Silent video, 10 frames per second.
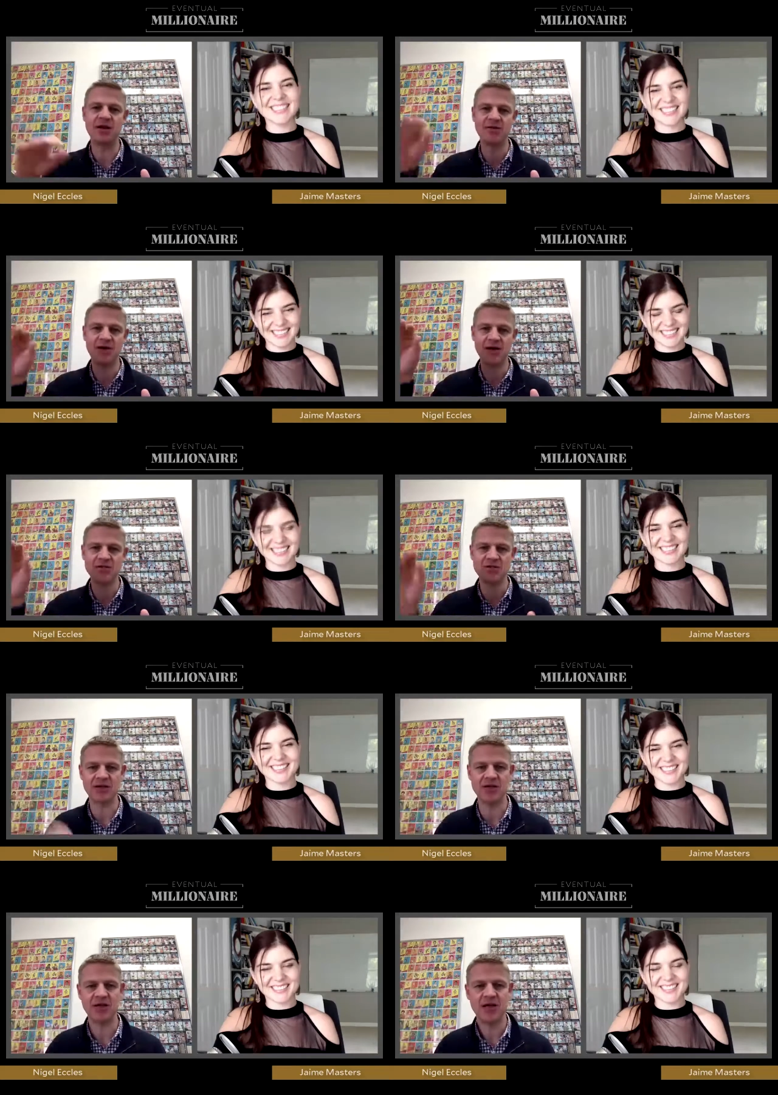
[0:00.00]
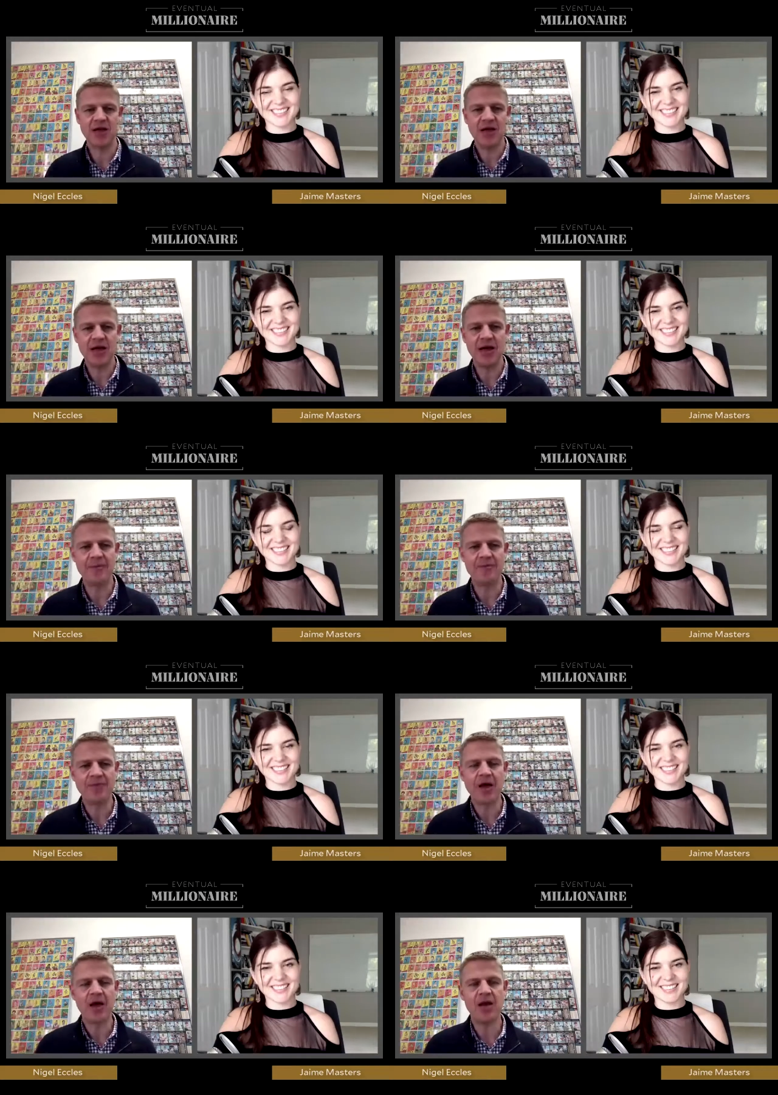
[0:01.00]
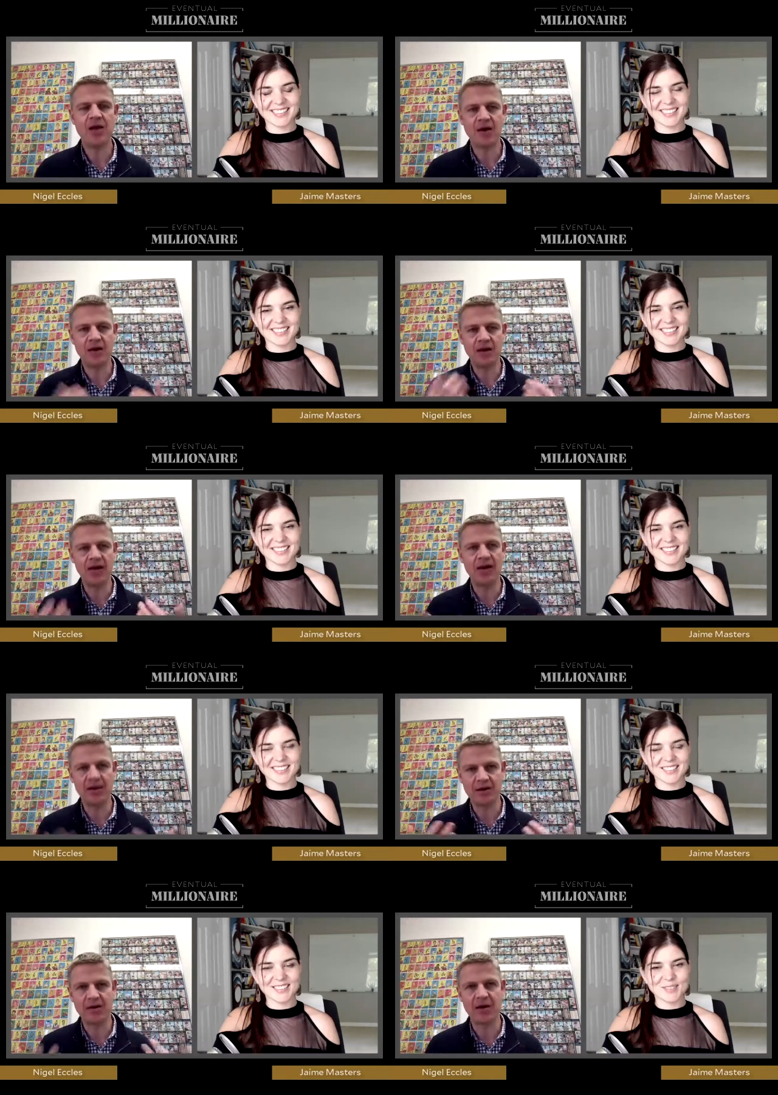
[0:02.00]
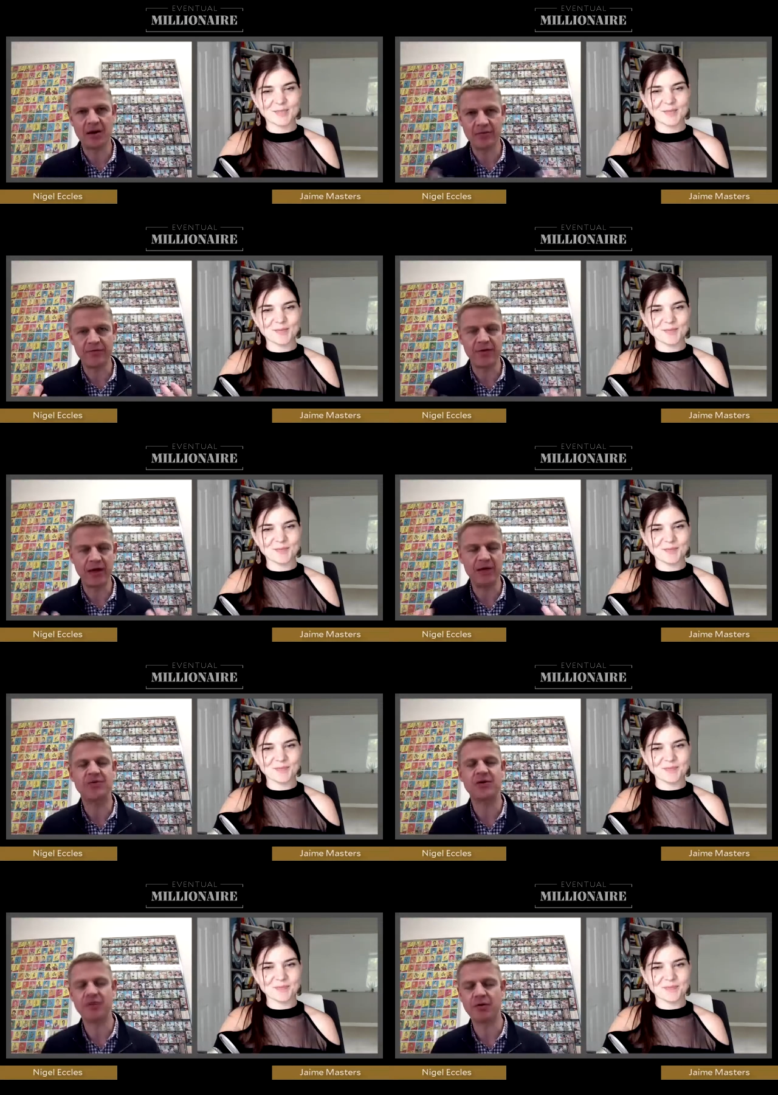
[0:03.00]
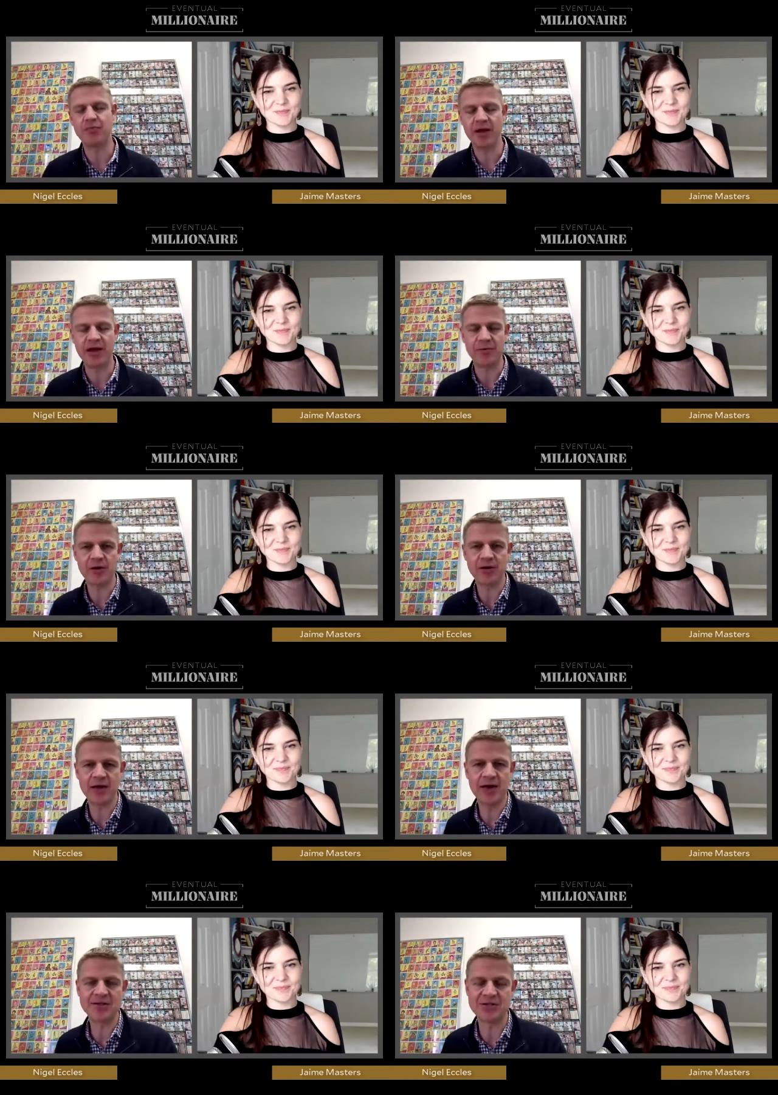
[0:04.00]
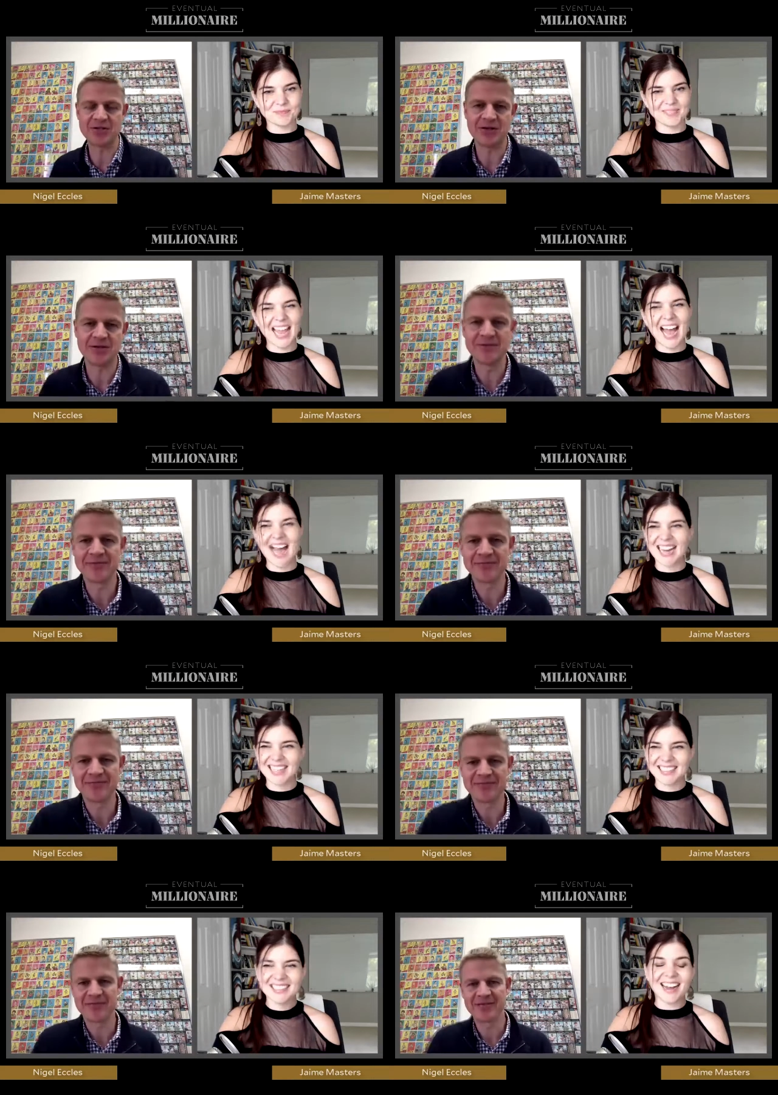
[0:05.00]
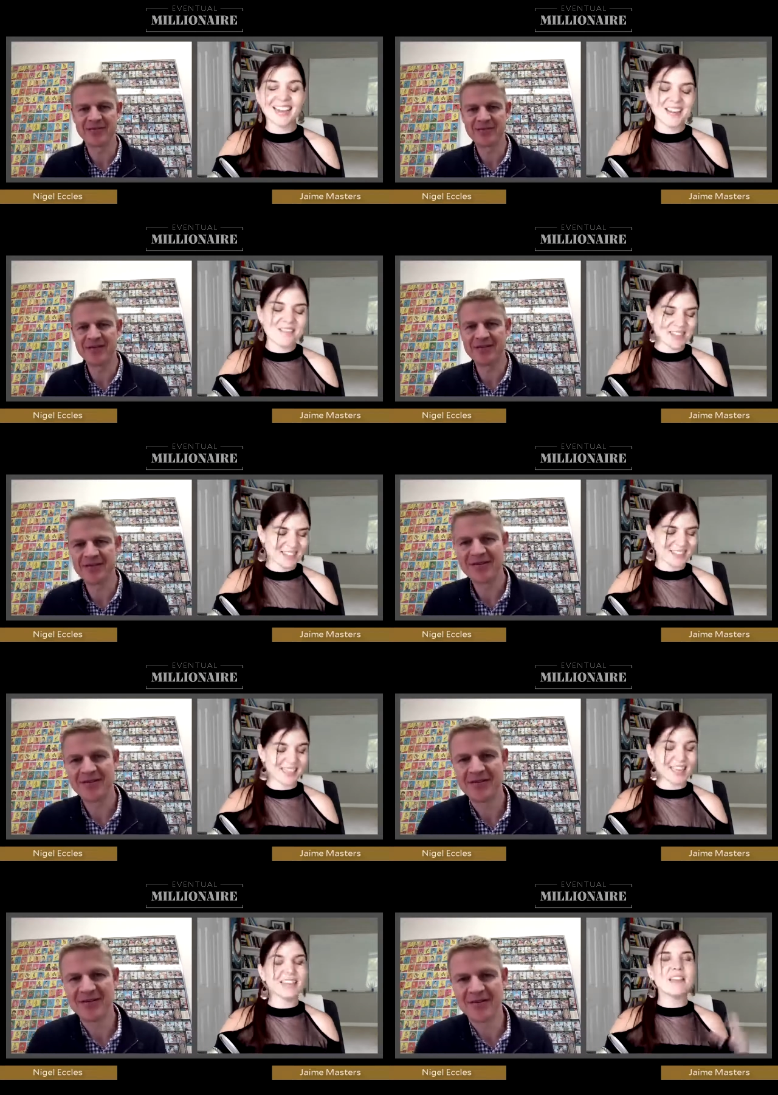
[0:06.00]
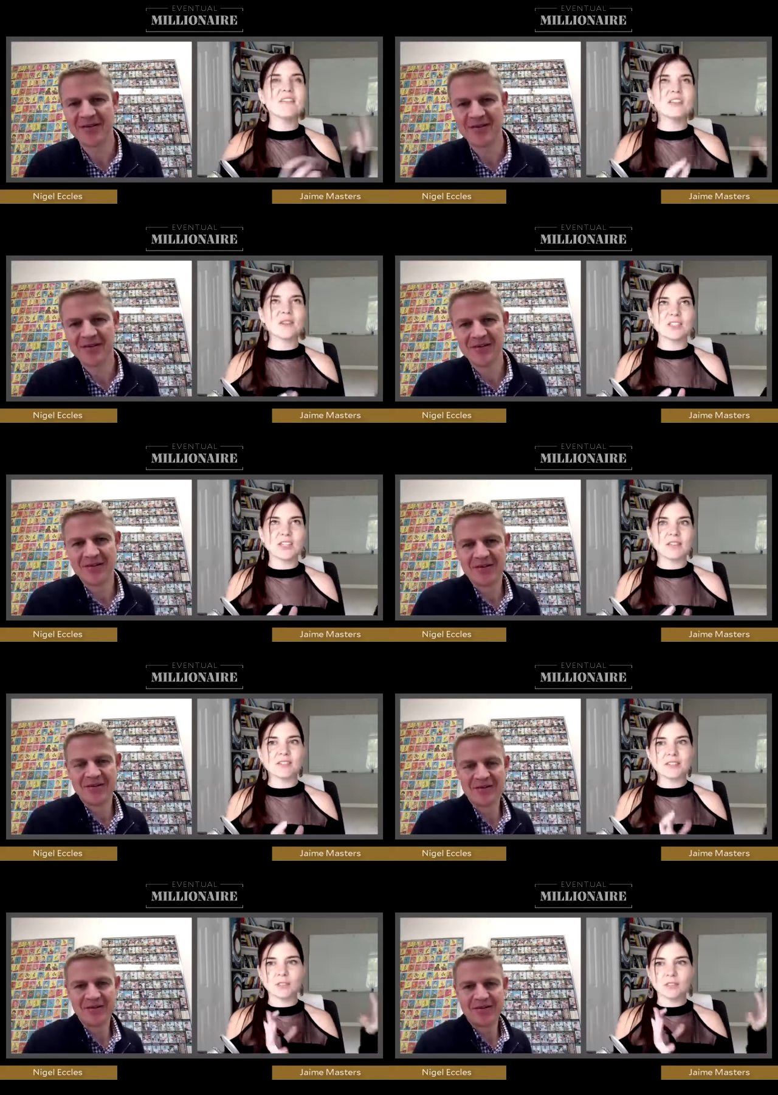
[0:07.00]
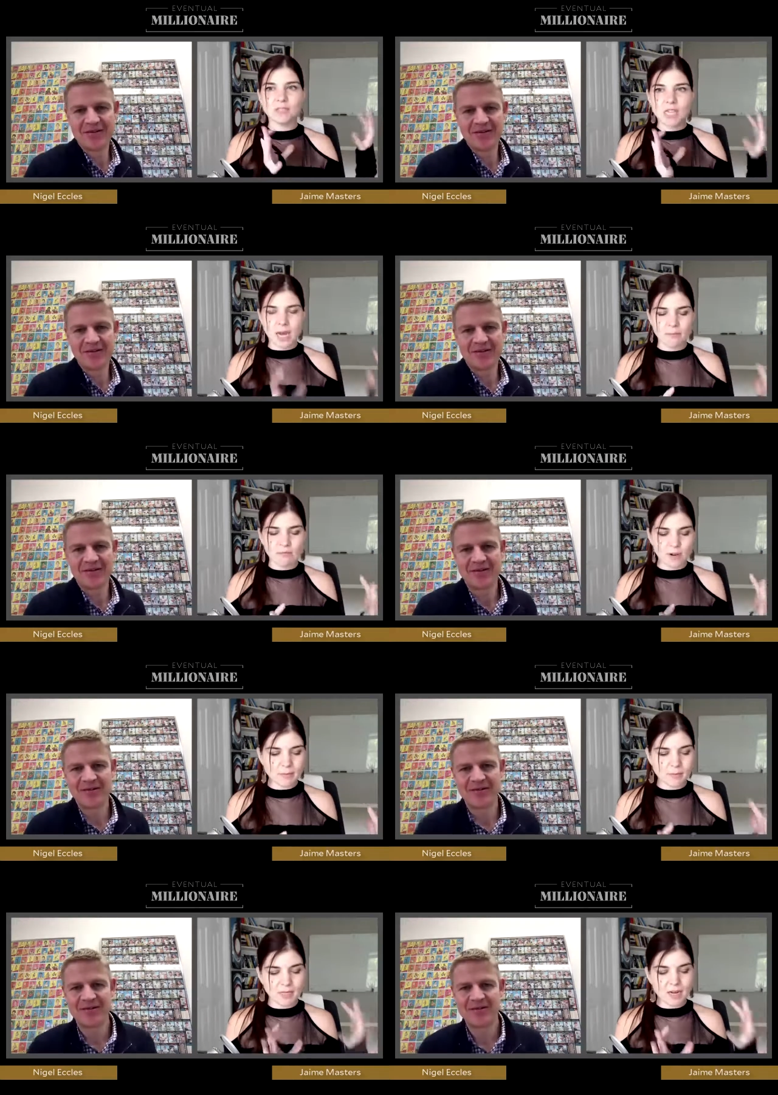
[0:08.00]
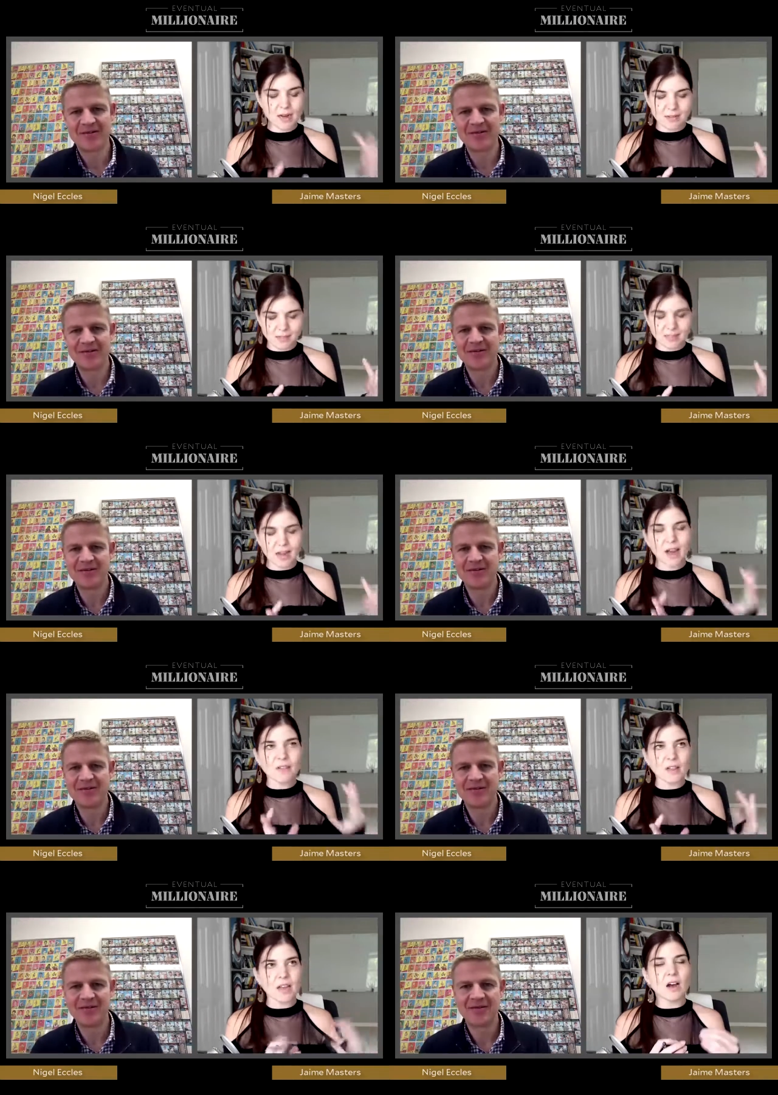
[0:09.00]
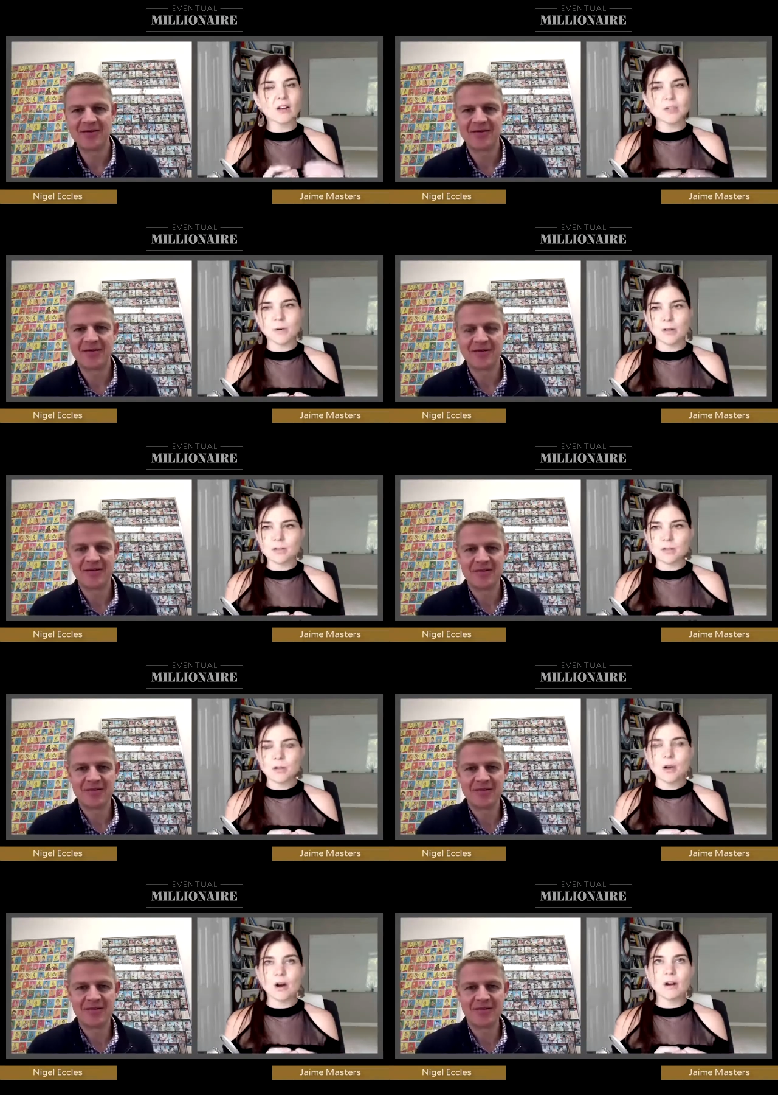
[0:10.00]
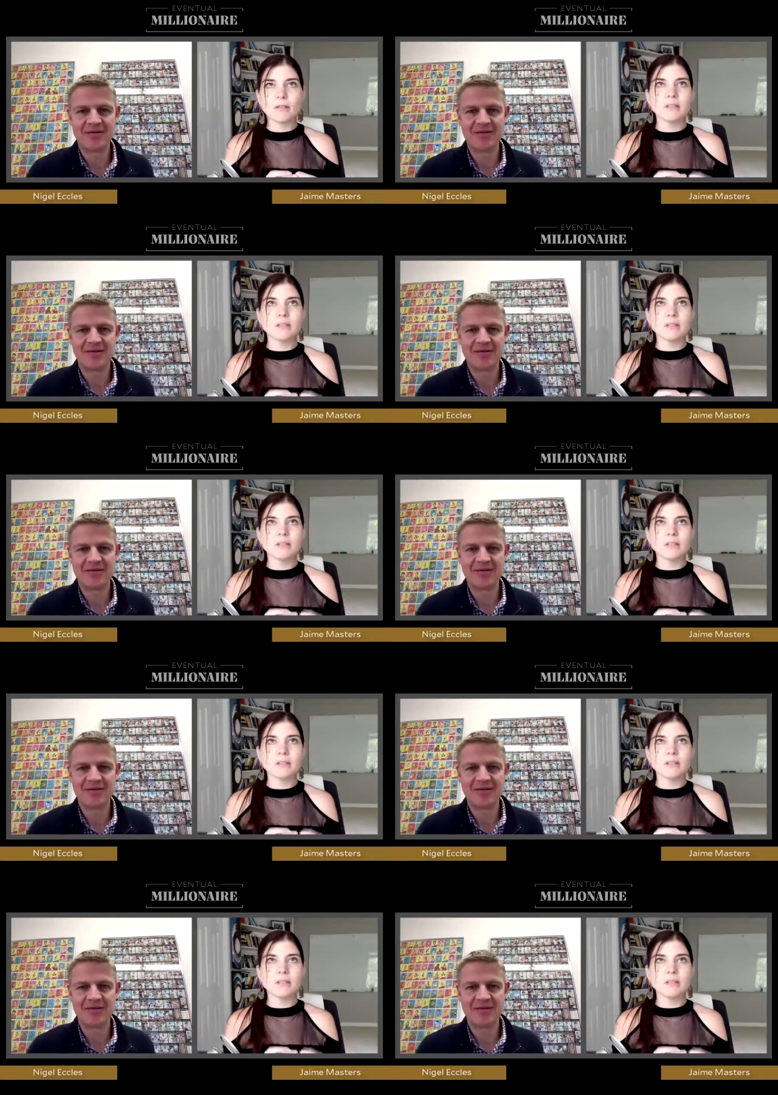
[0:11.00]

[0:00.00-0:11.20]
Speaker 1: in the right direction, um, and not letting your kind of uh, sort of your brain work against you.
Speaker 2: I love that you said that. I love that you actually give us real time frames because I feel like entrepreneurs are the